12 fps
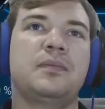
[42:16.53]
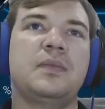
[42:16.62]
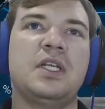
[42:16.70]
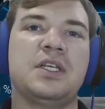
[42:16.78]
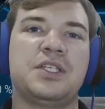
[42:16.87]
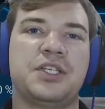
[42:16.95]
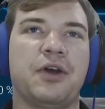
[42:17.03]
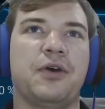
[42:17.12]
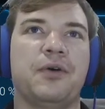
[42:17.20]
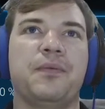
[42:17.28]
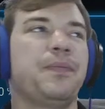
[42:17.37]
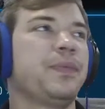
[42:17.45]

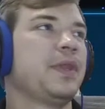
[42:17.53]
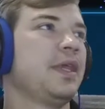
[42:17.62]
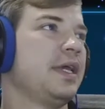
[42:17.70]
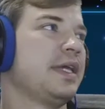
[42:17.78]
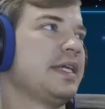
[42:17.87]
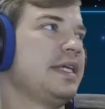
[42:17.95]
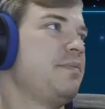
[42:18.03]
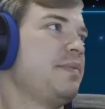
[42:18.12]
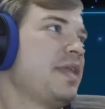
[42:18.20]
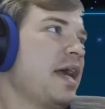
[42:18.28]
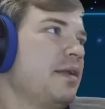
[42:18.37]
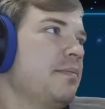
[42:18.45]
So keep
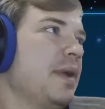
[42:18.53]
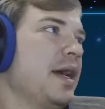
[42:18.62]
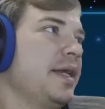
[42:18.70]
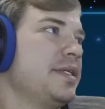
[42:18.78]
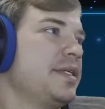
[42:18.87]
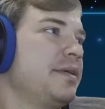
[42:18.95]
that in mind.